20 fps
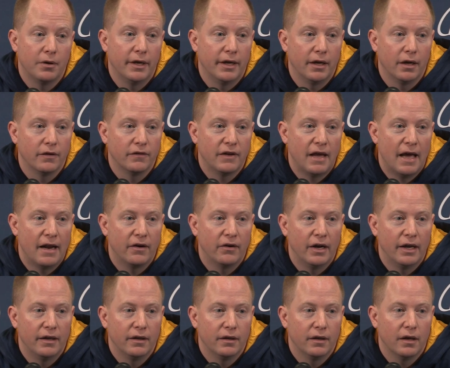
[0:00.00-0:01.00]
playing on
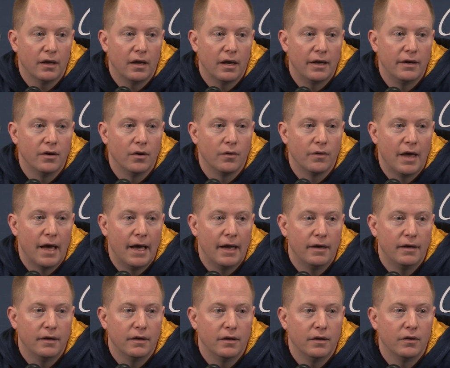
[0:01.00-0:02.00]
Saturday. I know that.
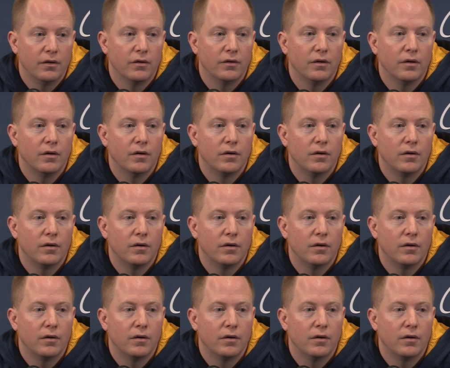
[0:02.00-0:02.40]
I'm talking about